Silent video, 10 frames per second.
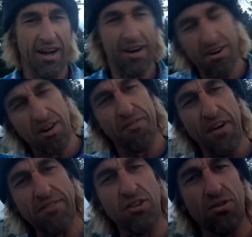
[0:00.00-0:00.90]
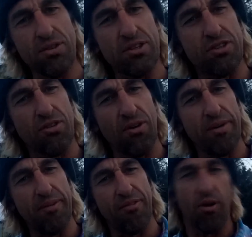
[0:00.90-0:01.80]
I don't know if I've told this story
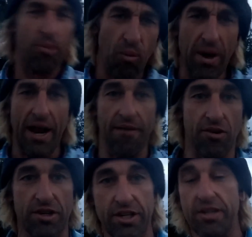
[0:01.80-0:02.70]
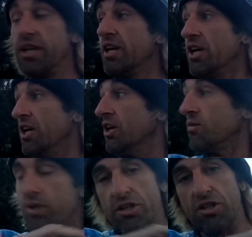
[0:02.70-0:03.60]
before, but whatever, dude.
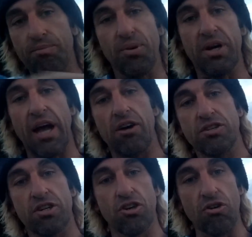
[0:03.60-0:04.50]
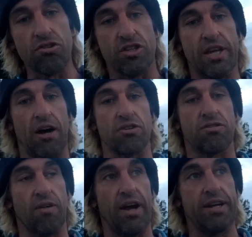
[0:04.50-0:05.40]
We used to book out to Girl
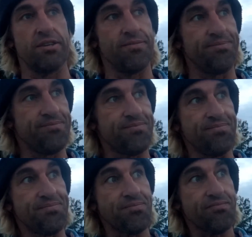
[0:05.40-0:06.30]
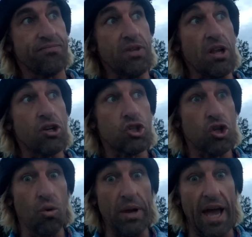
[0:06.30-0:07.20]
Scouts, right?
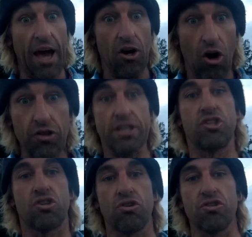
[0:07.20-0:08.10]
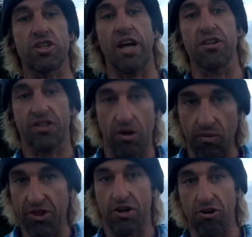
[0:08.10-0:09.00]
So we had all these Girl Scouts there. And
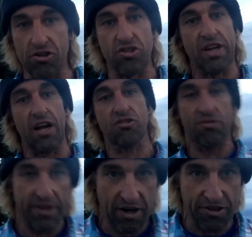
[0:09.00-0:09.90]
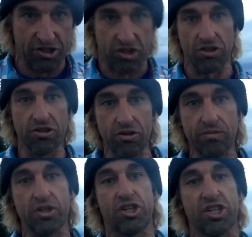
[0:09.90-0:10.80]
when the Girl Scouts were there, the saloon
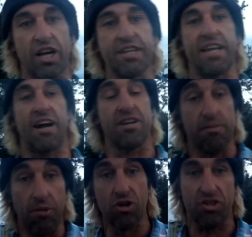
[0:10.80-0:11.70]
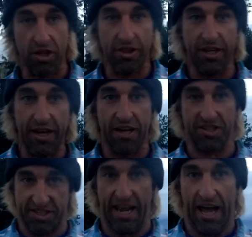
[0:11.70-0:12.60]
would shut down and most of the uh,
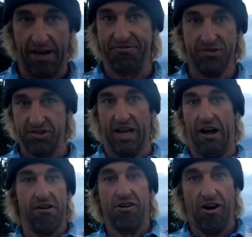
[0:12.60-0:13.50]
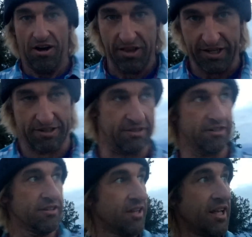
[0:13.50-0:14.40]
staff was alcoholic,
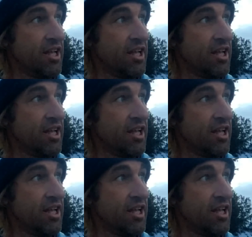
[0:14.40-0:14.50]
dude.